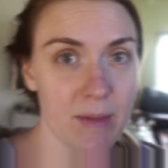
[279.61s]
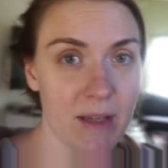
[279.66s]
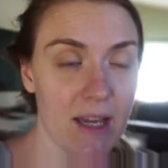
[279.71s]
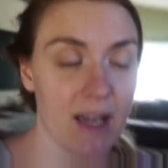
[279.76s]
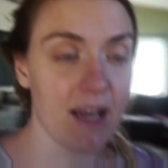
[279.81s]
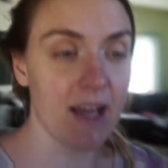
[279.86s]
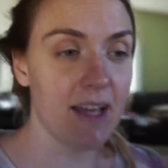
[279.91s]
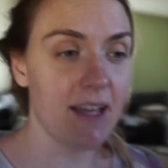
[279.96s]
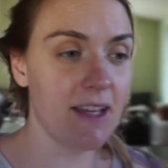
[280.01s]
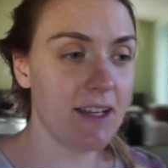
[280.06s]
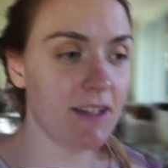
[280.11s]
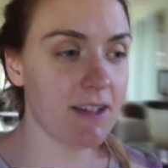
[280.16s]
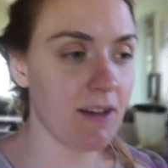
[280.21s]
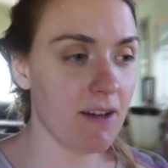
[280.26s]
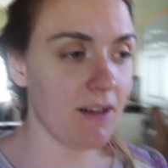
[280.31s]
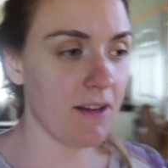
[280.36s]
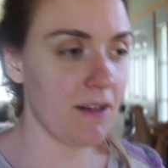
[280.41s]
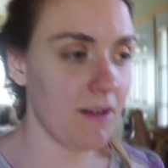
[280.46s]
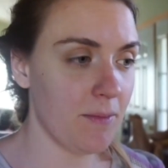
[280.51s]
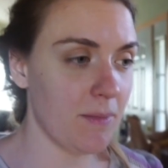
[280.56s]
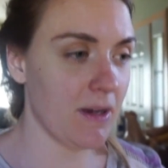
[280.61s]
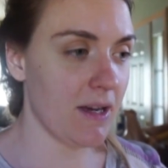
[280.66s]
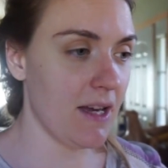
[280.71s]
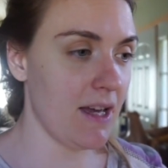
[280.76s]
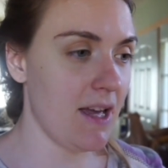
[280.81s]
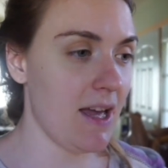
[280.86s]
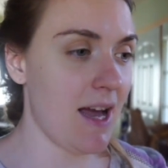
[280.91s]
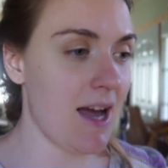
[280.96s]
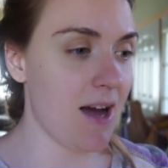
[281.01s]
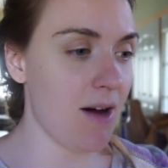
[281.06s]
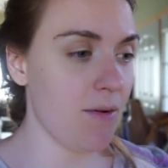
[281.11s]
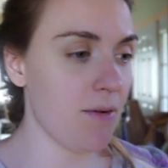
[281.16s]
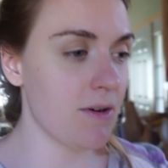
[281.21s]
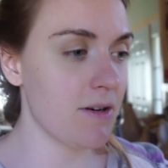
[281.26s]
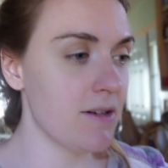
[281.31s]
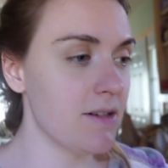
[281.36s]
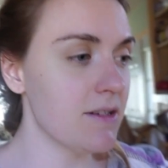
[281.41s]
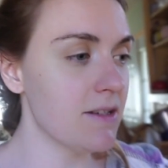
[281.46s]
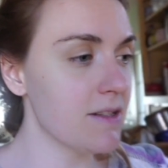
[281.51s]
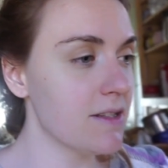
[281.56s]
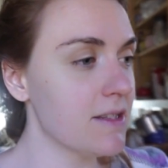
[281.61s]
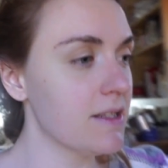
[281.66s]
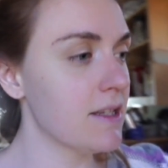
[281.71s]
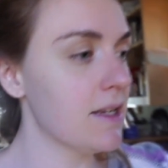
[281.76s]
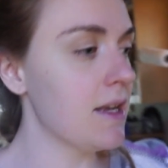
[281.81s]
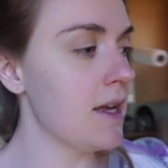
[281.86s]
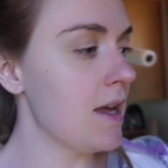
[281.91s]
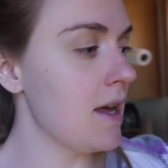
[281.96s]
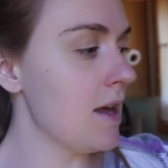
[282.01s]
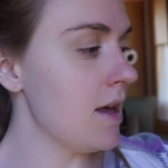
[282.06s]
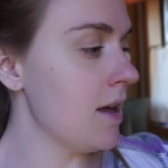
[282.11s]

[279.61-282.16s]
behind on my hours,